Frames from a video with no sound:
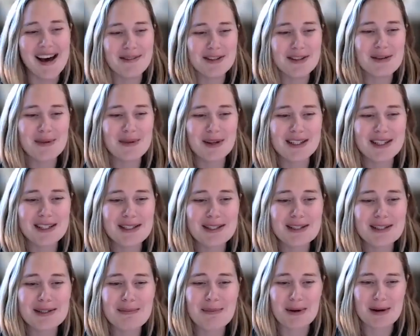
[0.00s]
She worked as
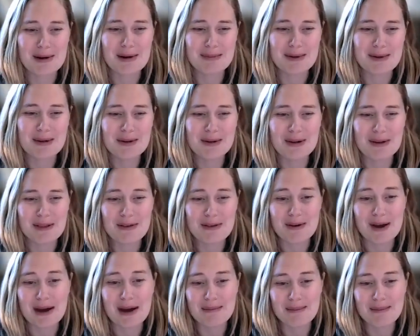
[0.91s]
a support broker
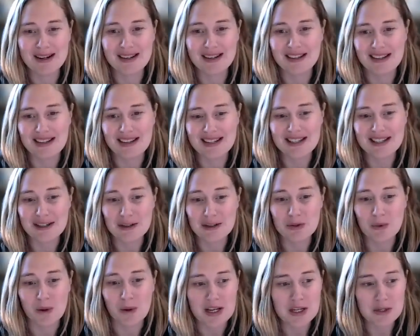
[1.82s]
throughout Maryland until
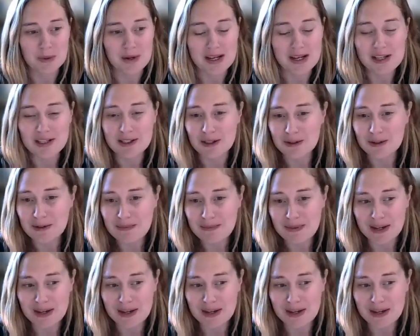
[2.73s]
2022.